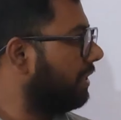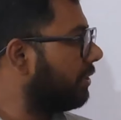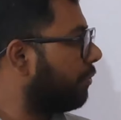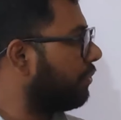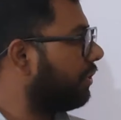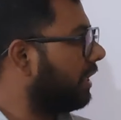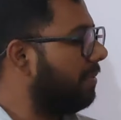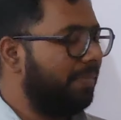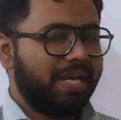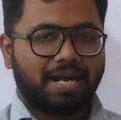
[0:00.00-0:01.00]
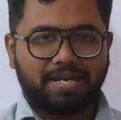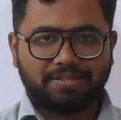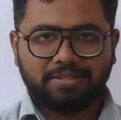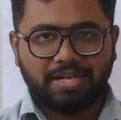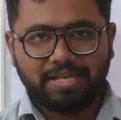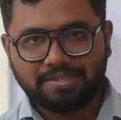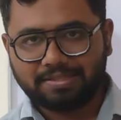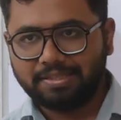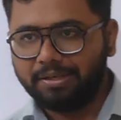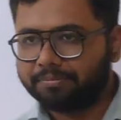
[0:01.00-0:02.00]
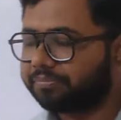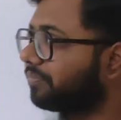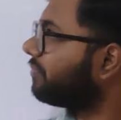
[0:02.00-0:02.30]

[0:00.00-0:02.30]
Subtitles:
this question can be asked as the